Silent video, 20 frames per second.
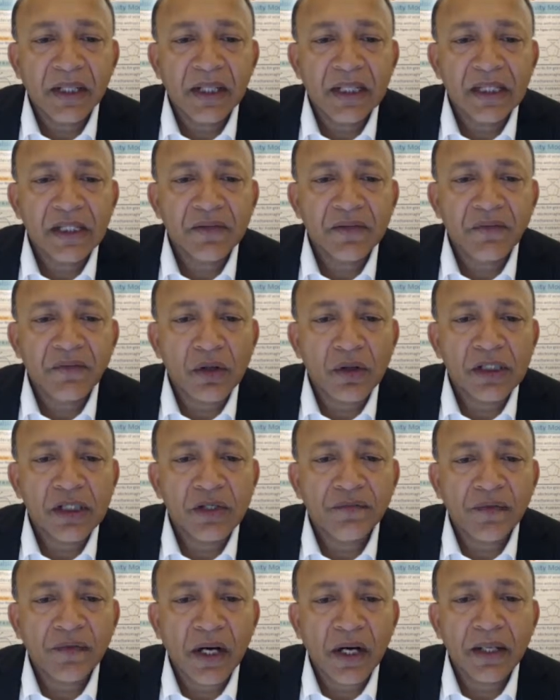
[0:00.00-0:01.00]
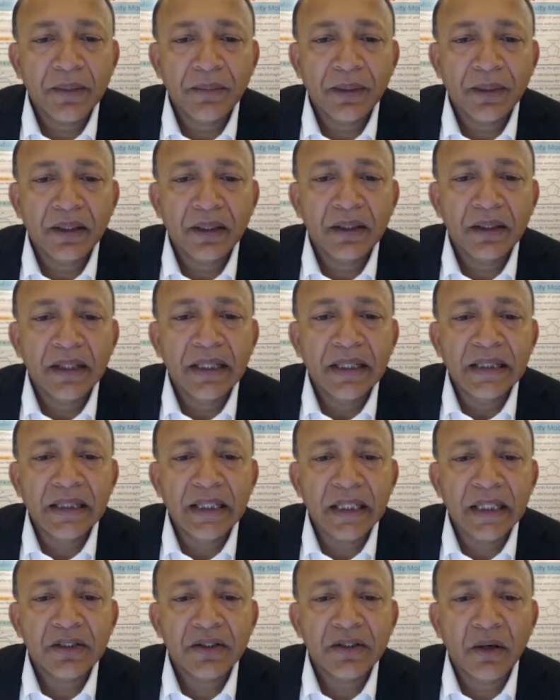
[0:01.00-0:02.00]
is falsifiable
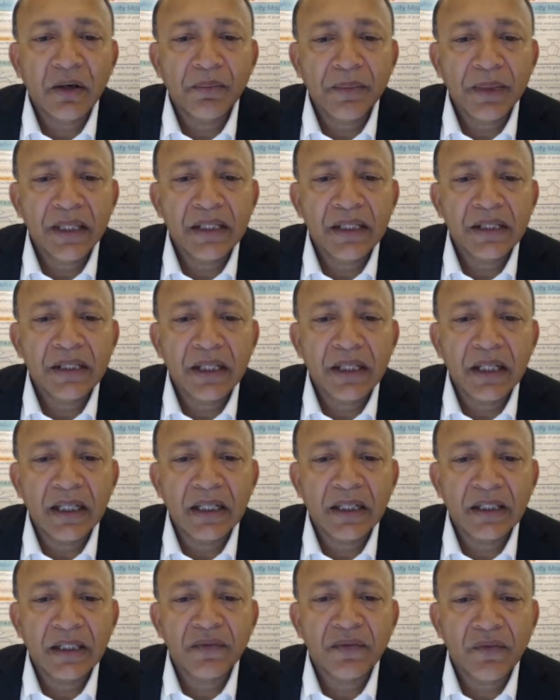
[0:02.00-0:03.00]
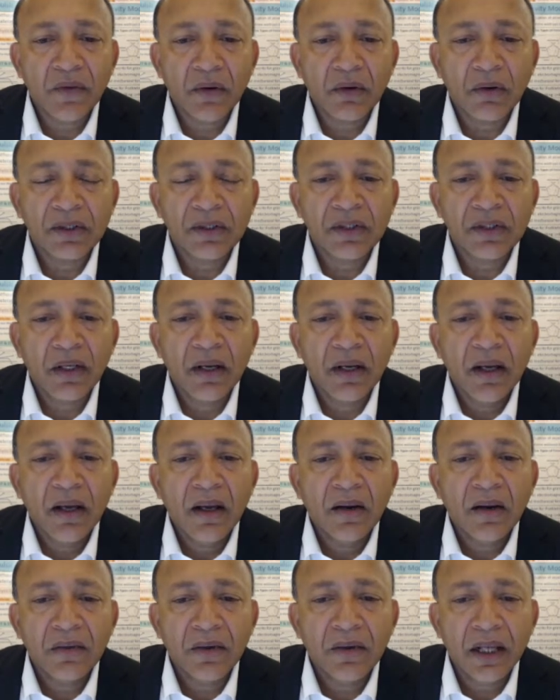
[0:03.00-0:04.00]
does not mean it is false.
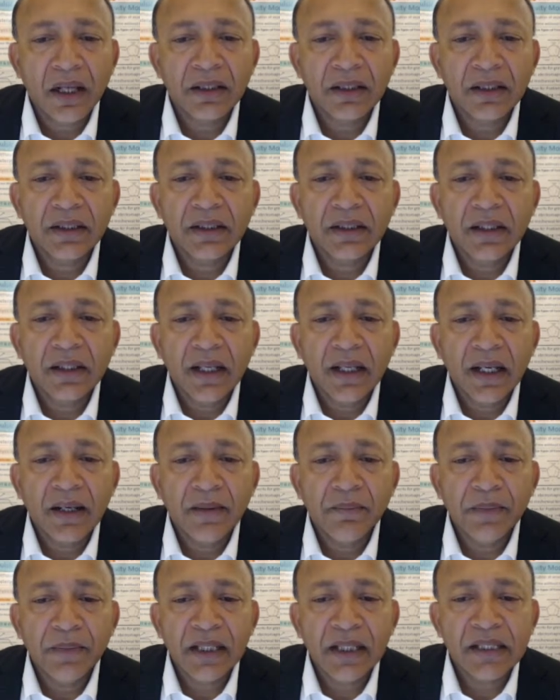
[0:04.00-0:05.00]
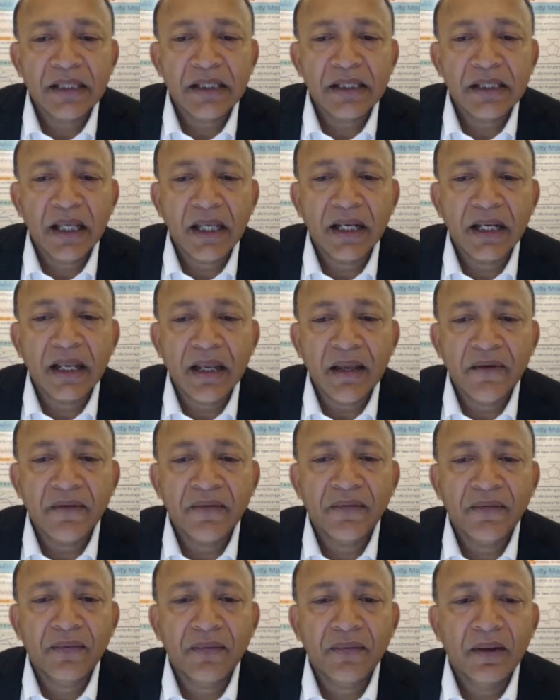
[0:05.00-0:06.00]
Rather, it means that
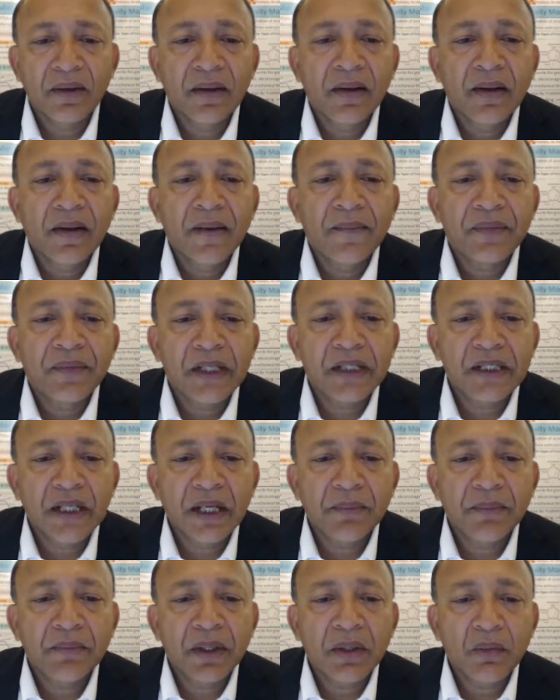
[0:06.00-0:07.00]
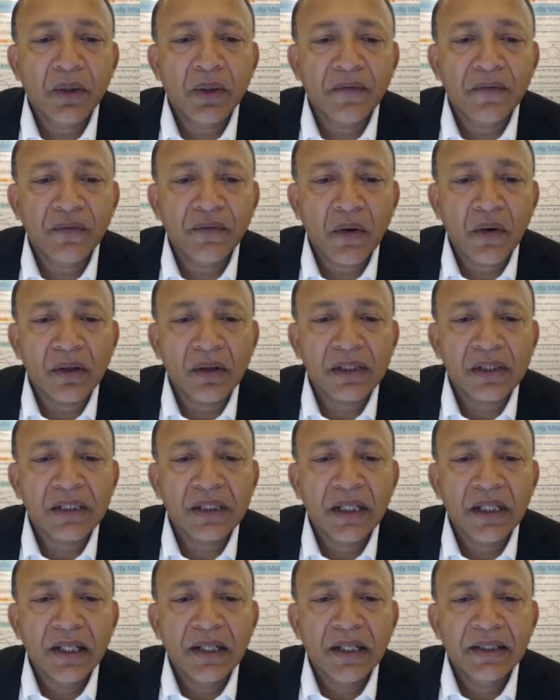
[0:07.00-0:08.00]
if the statement were false,
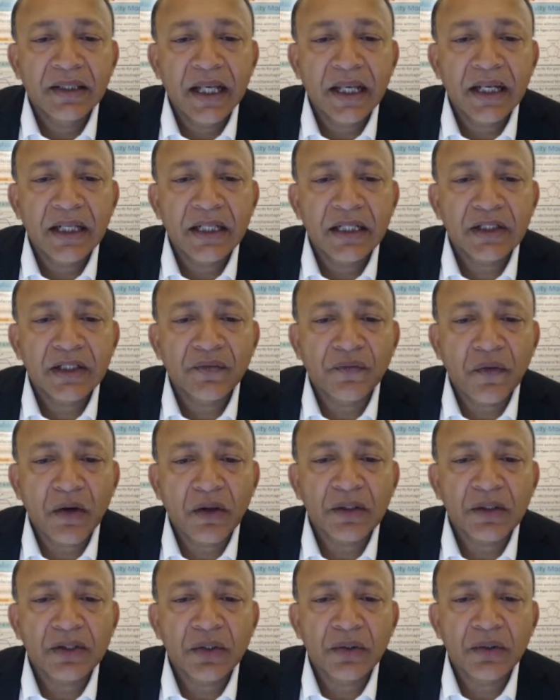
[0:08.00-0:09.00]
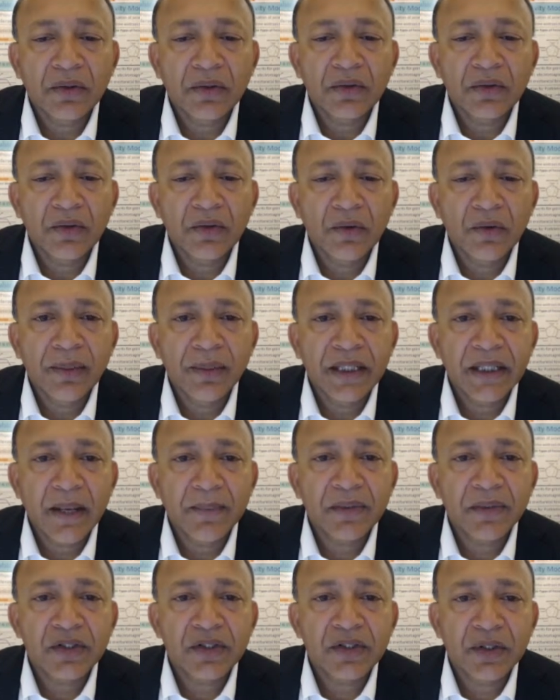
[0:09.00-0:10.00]
then its falsehood could be
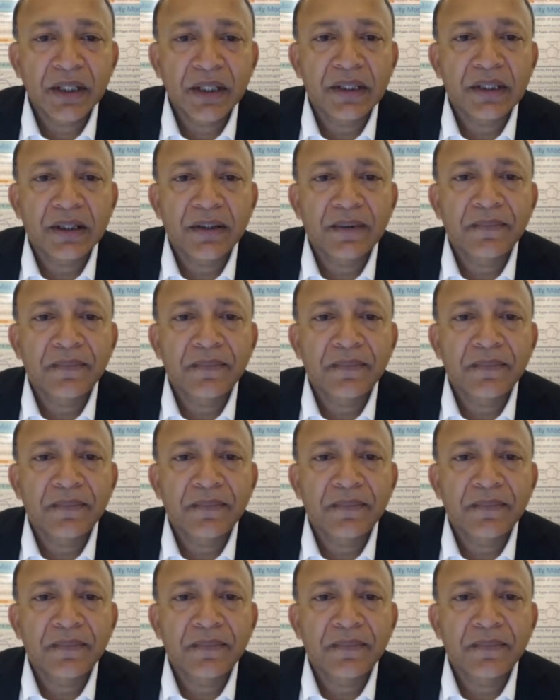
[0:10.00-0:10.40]
demonstrated.